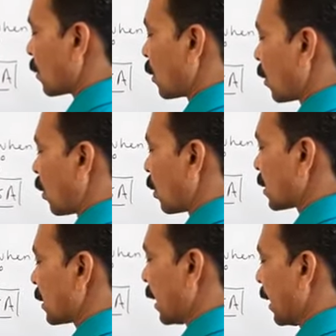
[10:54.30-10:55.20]

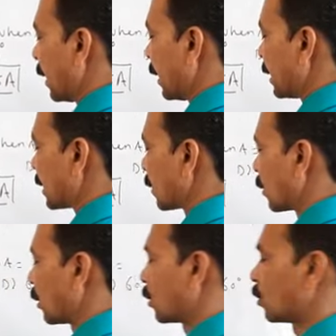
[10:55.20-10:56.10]
Cos a is
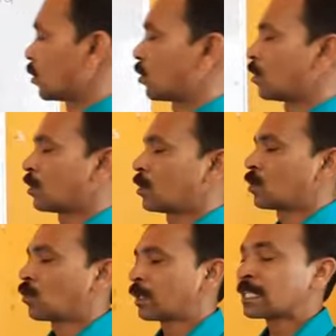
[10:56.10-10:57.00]
equal to,
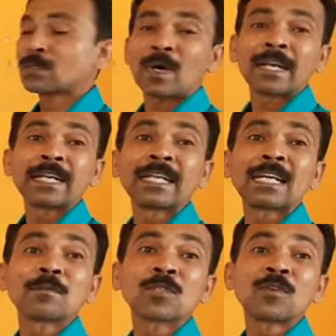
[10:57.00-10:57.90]
what is 1 in
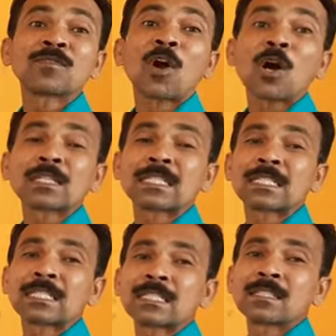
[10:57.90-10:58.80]
terms of
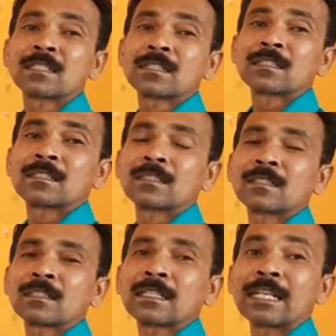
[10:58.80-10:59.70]
cos?
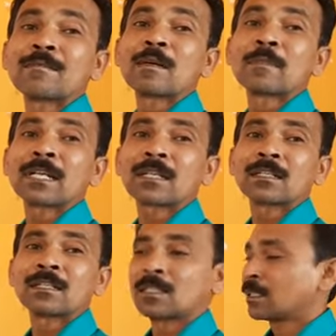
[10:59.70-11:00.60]
Remember,
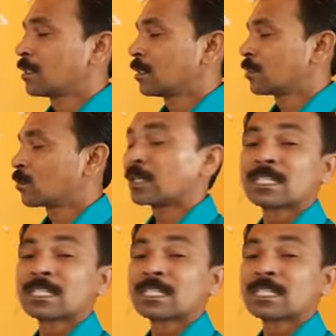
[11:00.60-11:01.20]
what is